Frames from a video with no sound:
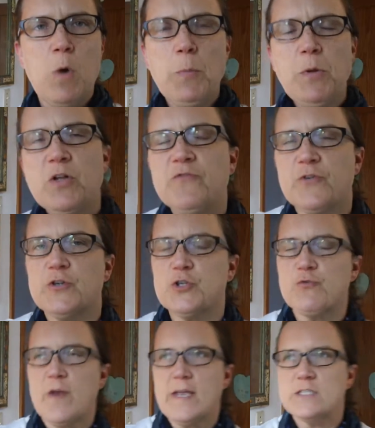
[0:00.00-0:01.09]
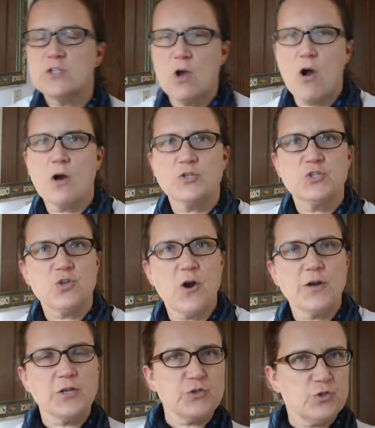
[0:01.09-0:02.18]
Mobile conversion rates are
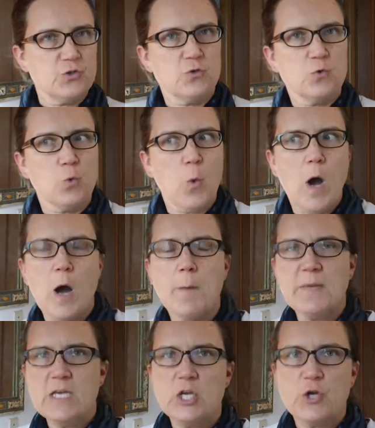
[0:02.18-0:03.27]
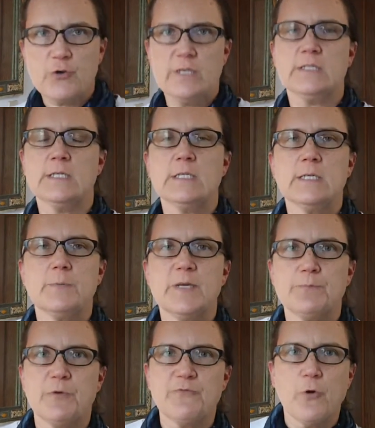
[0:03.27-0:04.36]
starting to um, increase a little
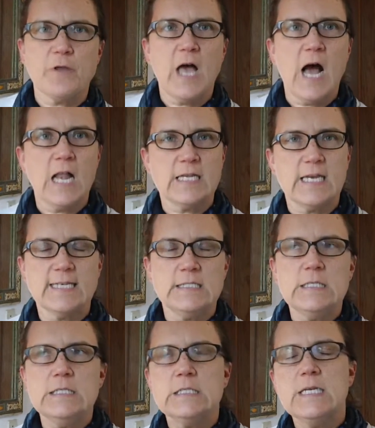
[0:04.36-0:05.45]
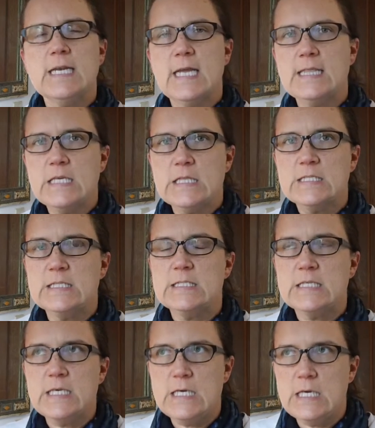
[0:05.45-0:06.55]
bit before the holiday season, and I think this
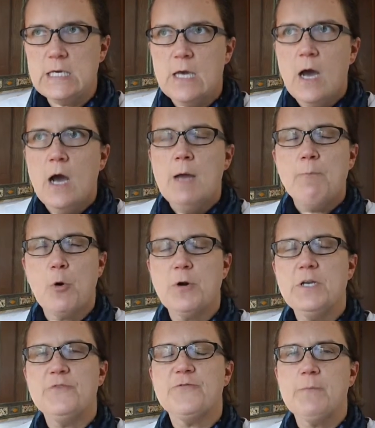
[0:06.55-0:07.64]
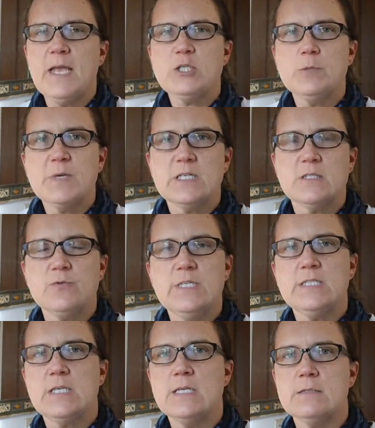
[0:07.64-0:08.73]
is key important information because it
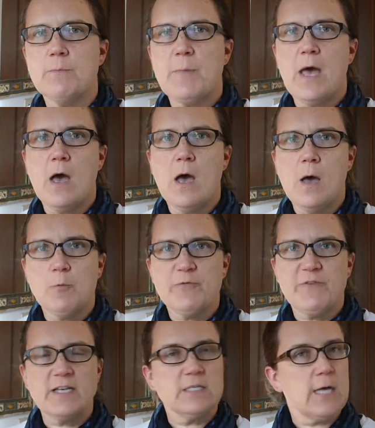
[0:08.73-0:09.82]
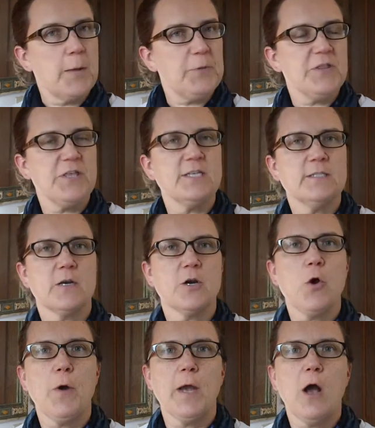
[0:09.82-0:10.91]
really says um, reflects a couple of things that are
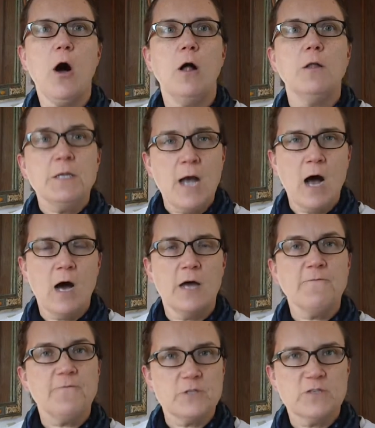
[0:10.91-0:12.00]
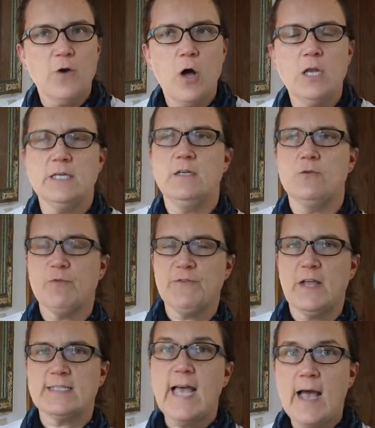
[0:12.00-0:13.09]
going on. First of all, it
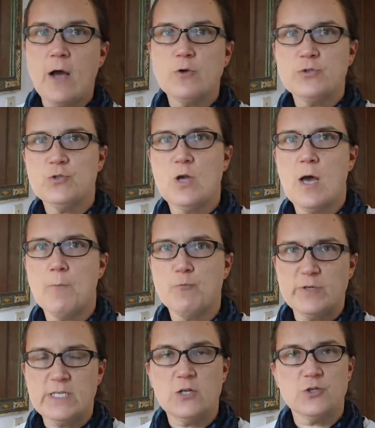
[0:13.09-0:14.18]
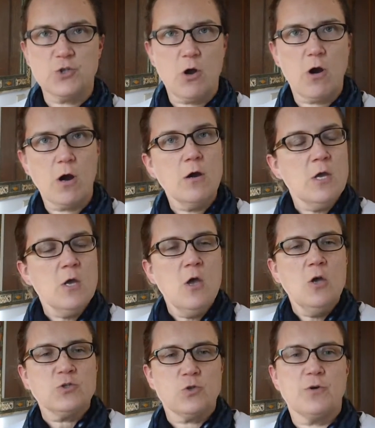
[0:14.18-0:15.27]
reflects how um, retailers are
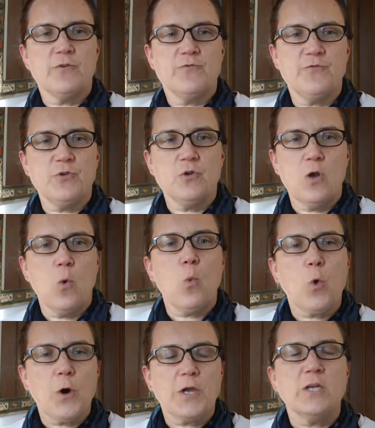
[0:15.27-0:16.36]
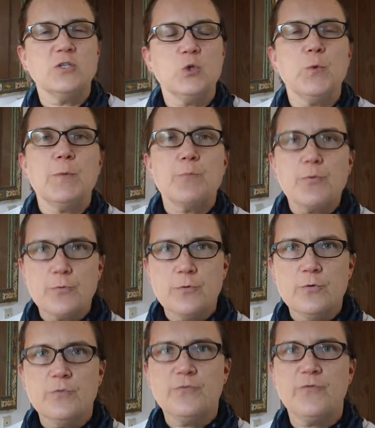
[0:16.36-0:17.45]
sort of you know working to
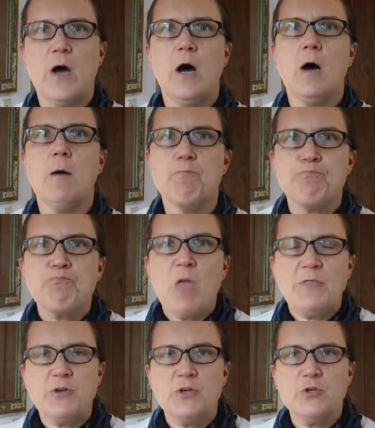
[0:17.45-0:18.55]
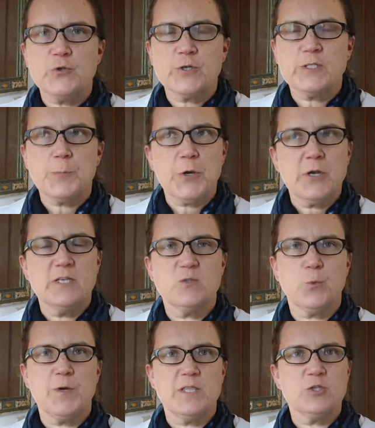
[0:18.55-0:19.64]
improve um, the user experience
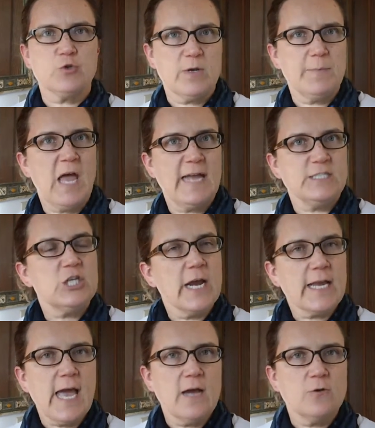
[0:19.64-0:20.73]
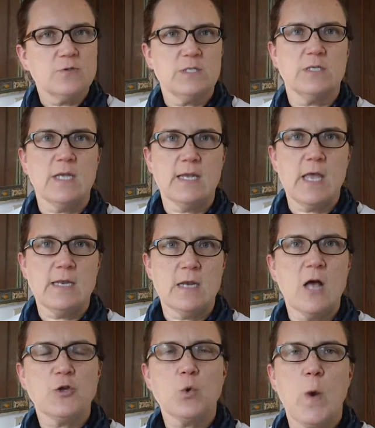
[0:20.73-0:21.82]
with streamlined checkouts and, and, and
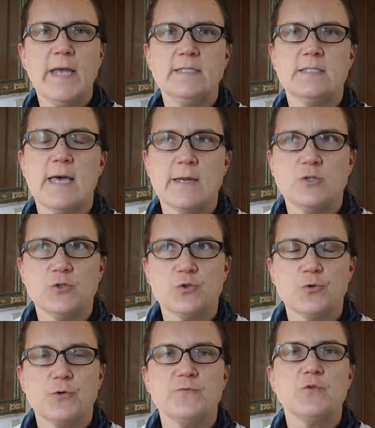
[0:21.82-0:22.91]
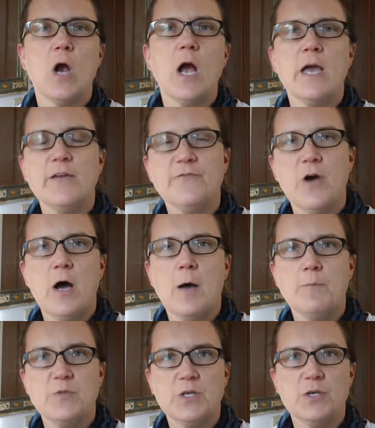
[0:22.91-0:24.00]
other ways that'll sort of drive
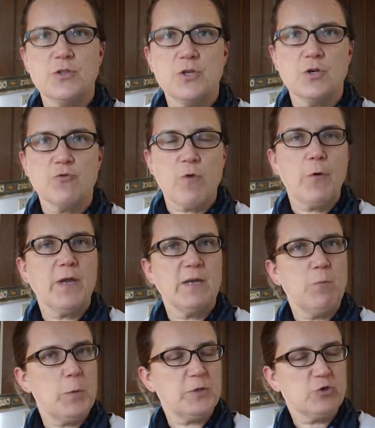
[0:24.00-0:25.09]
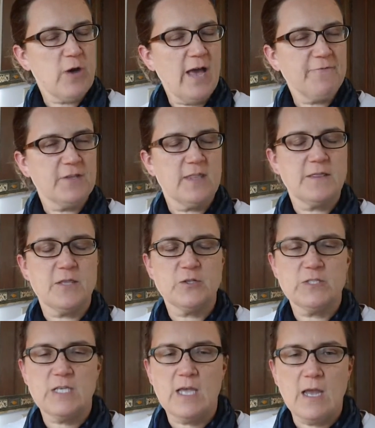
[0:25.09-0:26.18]
um, the the growing mobile traffic that they're
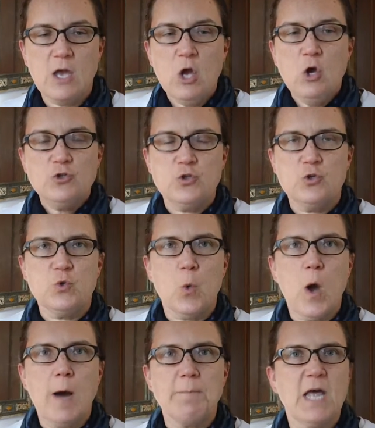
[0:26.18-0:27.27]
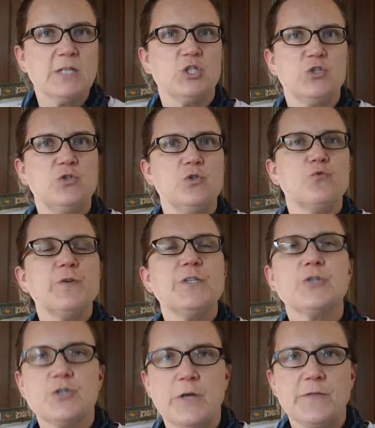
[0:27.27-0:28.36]
seeing to um, not just do
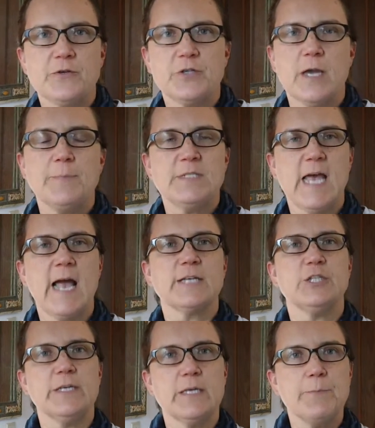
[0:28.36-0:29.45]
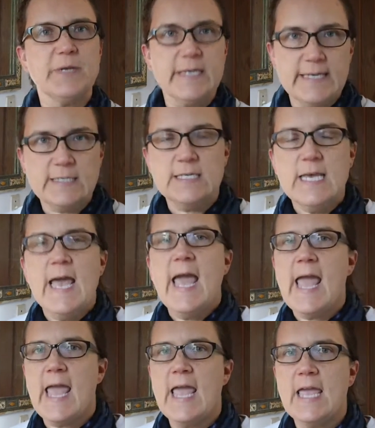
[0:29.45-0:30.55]
research on their site but to actually complete
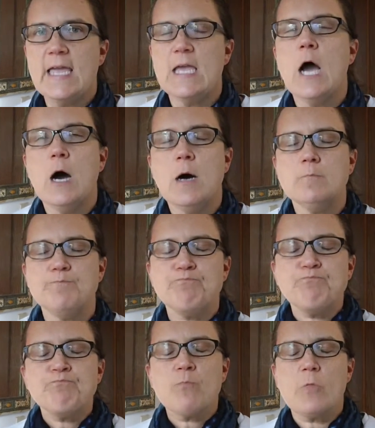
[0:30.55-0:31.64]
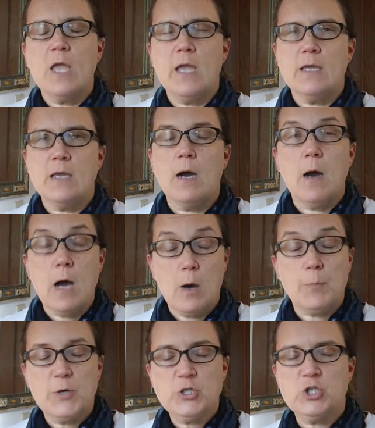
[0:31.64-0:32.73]
create a um, a, uh,
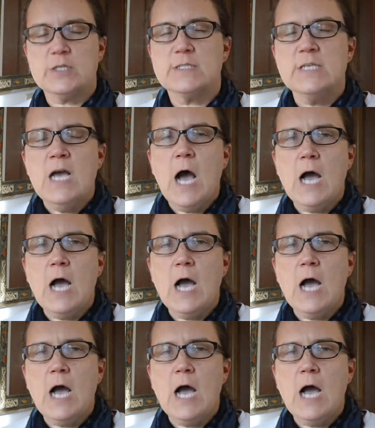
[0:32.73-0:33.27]
a purchase.